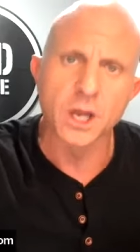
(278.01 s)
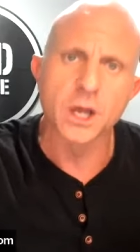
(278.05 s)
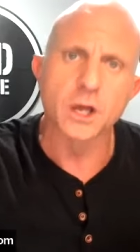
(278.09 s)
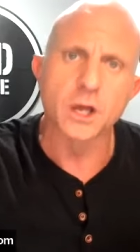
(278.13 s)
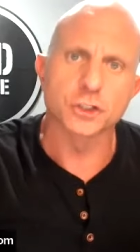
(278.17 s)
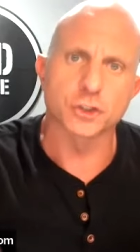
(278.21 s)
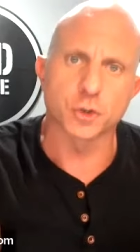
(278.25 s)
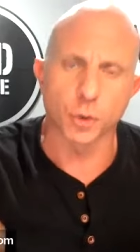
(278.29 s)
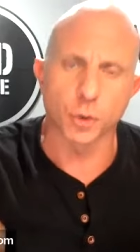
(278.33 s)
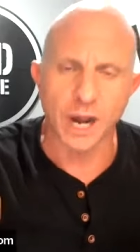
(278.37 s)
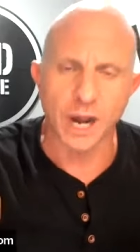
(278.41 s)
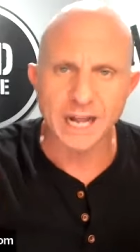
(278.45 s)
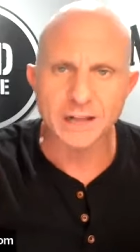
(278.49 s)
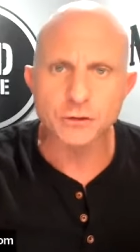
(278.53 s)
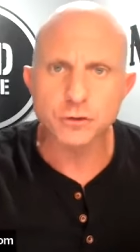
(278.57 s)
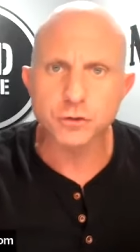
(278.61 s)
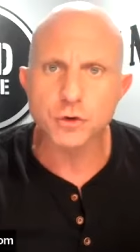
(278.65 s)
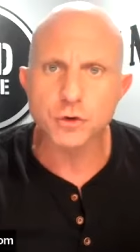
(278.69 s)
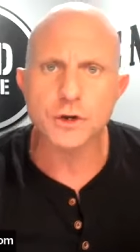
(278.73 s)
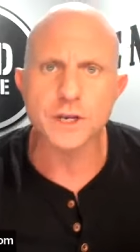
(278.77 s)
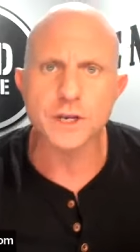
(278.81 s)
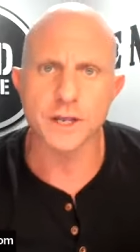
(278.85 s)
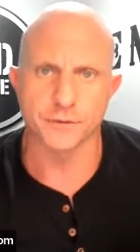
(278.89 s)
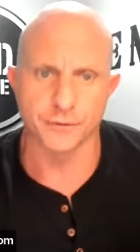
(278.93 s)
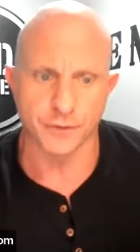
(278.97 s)
So when I
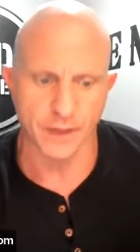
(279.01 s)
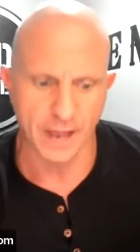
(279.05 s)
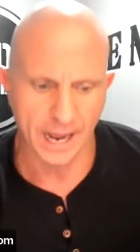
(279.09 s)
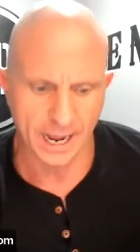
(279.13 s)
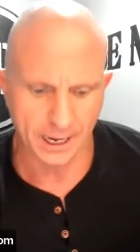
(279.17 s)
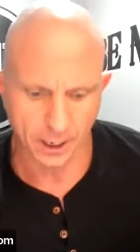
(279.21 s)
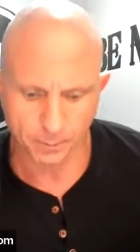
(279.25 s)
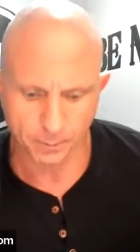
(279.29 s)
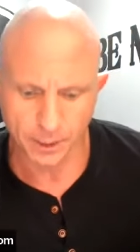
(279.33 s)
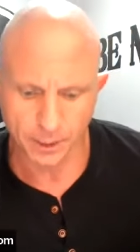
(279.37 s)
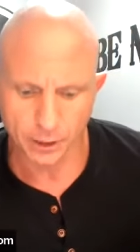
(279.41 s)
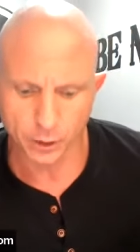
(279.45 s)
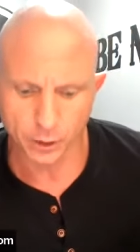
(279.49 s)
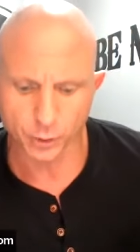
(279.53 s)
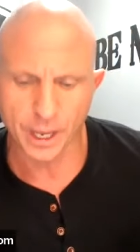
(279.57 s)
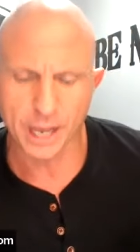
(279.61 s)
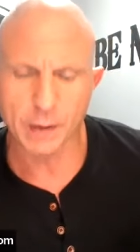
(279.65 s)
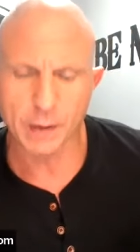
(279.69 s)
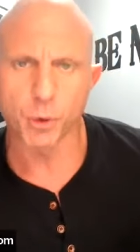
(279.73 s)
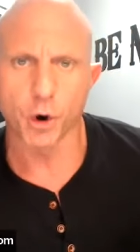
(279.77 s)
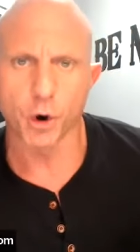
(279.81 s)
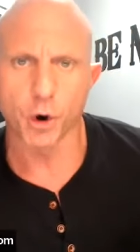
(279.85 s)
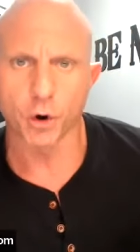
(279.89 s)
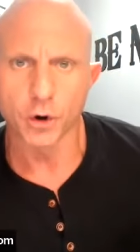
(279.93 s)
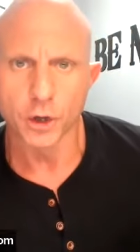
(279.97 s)
look at that, I'm like, okay,
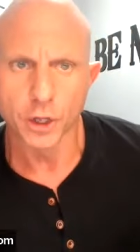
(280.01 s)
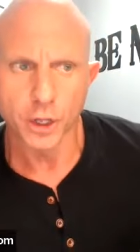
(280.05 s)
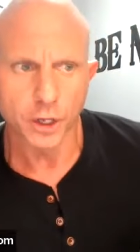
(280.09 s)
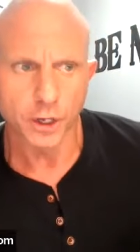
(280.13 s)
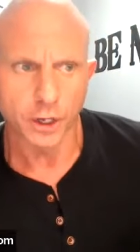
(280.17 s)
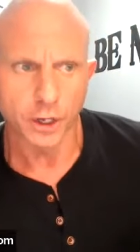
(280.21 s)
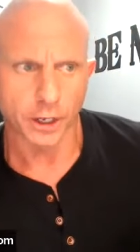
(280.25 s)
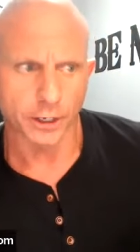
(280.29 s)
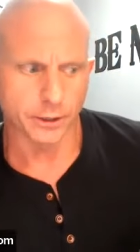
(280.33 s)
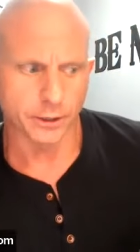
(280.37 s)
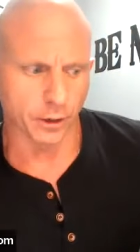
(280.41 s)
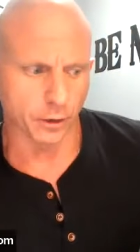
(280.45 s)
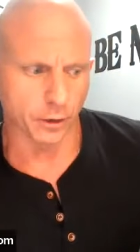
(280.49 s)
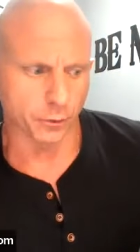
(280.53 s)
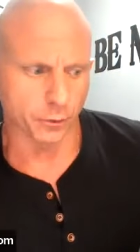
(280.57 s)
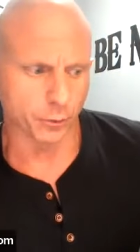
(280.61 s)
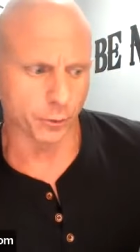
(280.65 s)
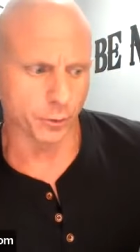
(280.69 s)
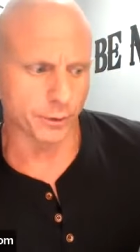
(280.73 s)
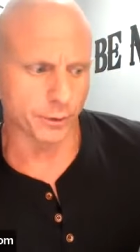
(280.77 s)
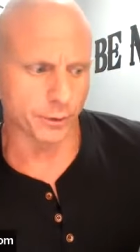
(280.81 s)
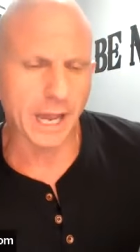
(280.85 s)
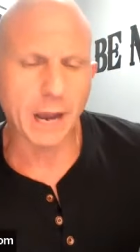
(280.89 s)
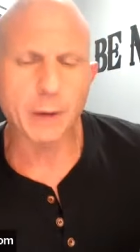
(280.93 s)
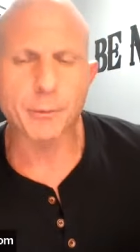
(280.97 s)
well, you
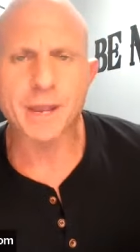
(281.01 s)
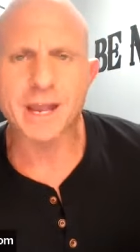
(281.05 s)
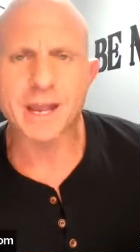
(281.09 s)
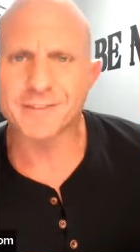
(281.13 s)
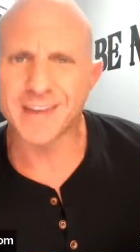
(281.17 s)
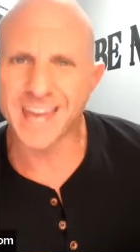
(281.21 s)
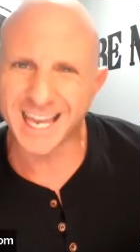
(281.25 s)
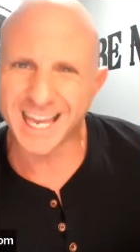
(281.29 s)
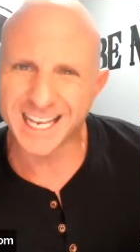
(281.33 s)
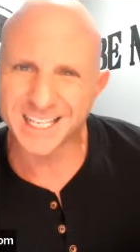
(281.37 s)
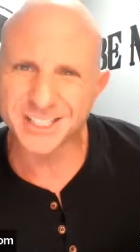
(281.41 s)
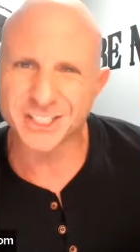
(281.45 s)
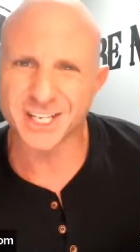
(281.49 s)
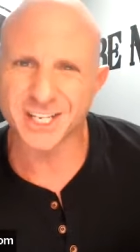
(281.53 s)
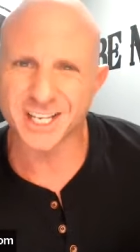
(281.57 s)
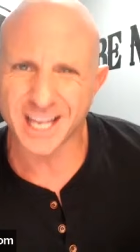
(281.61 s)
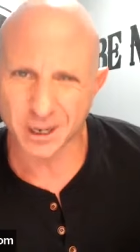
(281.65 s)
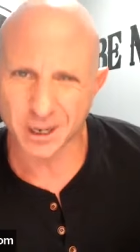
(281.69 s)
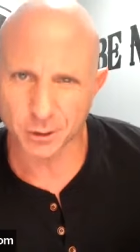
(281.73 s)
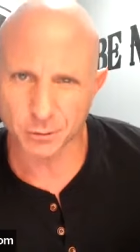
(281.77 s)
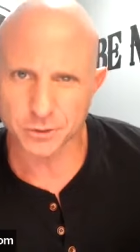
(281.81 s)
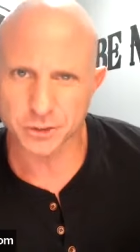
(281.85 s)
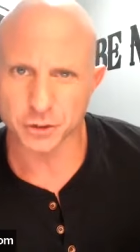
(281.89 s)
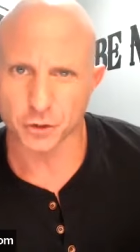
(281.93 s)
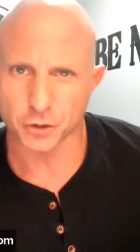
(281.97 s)
know, yeah, we have agent
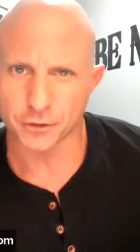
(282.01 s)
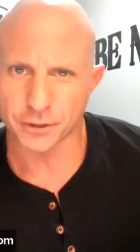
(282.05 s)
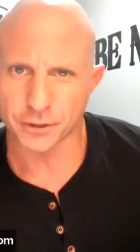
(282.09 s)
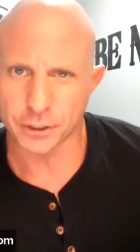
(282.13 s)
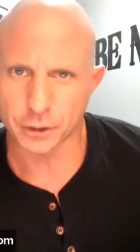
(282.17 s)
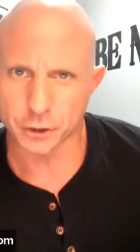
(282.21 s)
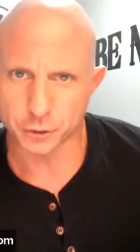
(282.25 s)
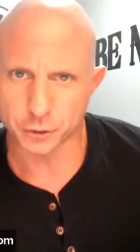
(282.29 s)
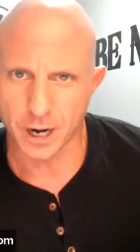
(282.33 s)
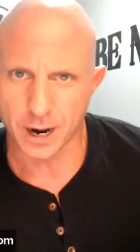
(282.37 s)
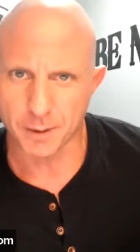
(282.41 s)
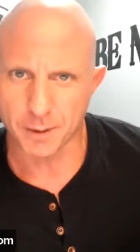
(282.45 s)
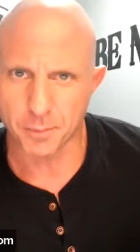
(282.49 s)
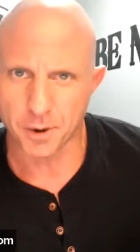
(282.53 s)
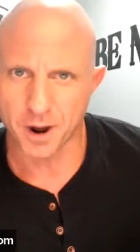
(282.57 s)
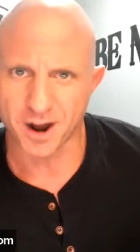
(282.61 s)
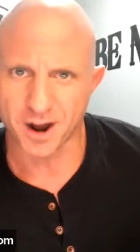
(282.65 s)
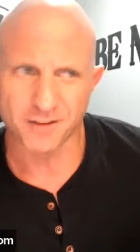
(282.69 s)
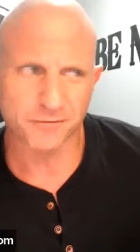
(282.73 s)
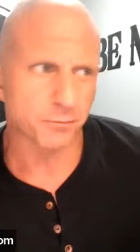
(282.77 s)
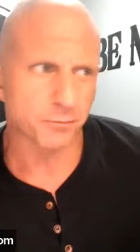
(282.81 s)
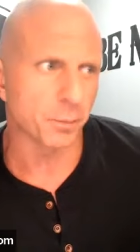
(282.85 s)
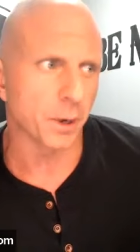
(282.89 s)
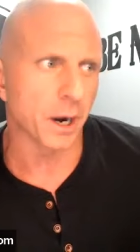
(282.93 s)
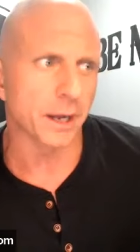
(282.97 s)
count starting to drop
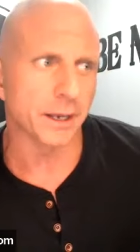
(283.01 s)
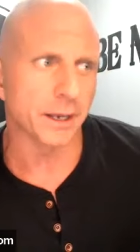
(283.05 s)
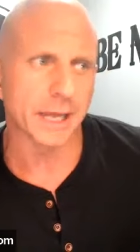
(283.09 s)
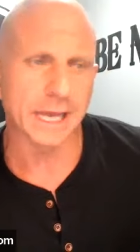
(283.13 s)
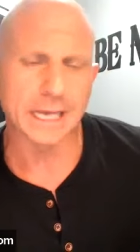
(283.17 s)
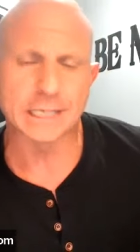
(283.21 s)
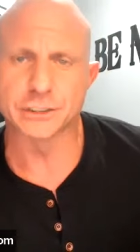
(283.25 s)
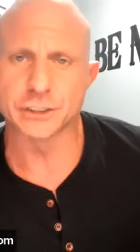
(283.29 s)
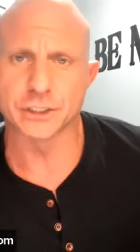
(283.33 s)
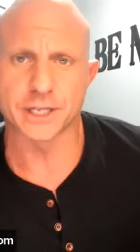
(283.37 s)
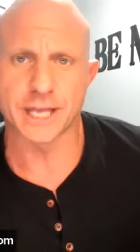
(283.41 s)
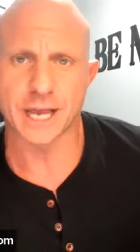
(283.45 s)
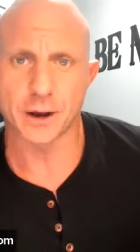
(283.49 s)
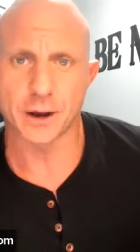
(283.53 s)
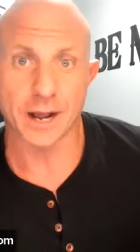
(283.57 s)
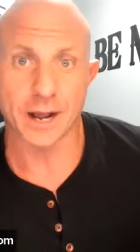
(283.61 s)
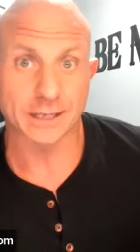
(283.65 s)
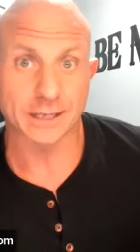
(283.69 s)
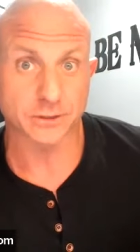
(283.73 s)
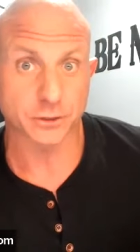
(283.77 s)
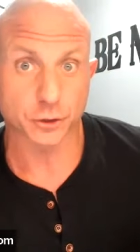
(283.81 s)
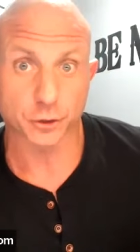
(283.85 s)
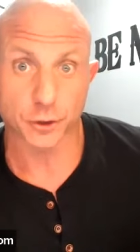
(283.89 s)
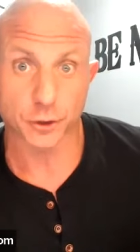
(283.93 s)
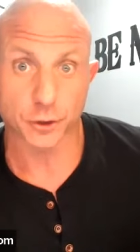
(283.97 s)
off, but agent count
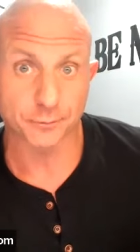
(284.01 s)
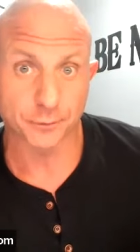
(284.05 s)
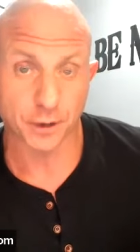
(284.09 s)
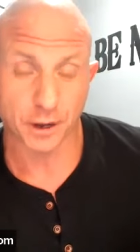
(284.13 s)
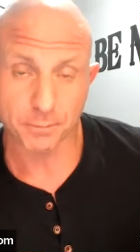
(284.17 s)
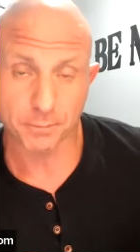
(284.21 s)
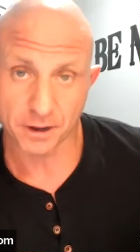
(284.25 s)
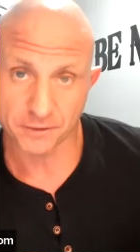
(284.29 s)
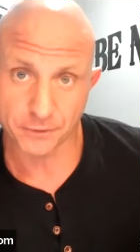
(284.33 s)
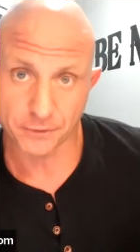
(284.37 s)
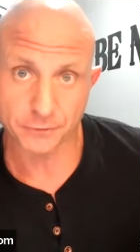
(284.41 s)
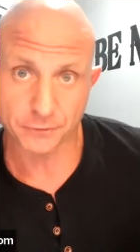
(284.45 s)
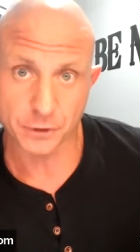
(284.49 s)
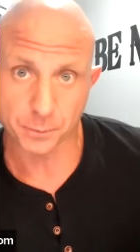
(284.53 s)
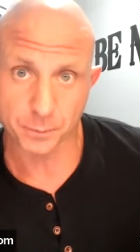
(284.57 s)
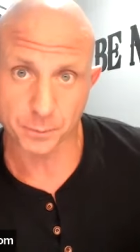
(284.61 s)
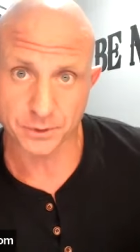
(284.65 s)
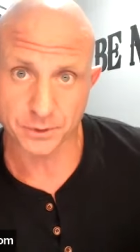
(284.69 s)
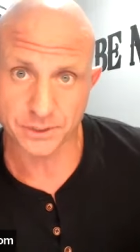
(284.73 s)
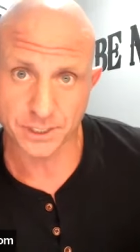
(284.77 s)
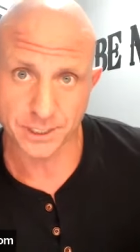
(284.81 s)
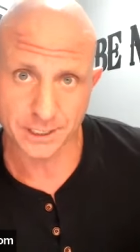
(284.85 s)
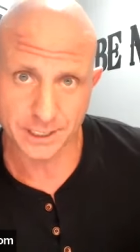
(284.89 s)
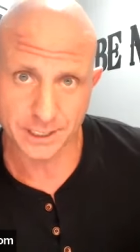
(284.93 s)
hasn't dropped off by 50%.